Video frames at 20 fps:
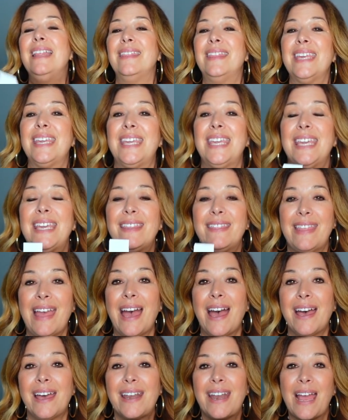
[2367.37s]
thinking
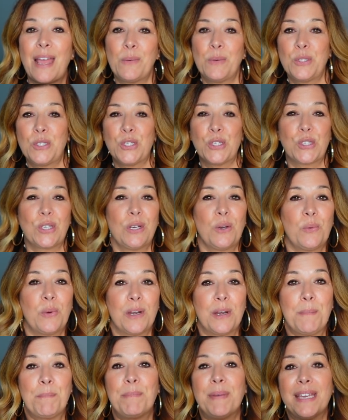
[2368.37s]
that I was just gonna
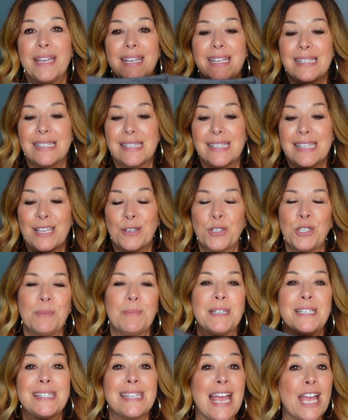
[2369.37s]
wear it big and slouchy,
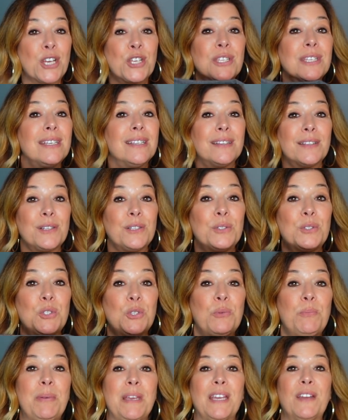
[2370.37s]
but it's actually a little
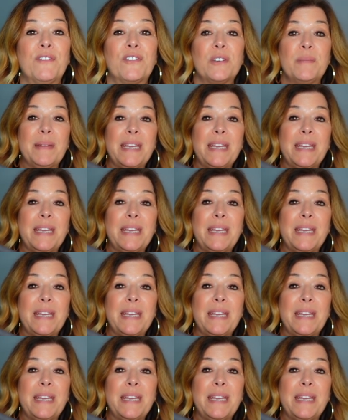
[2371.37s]
too big for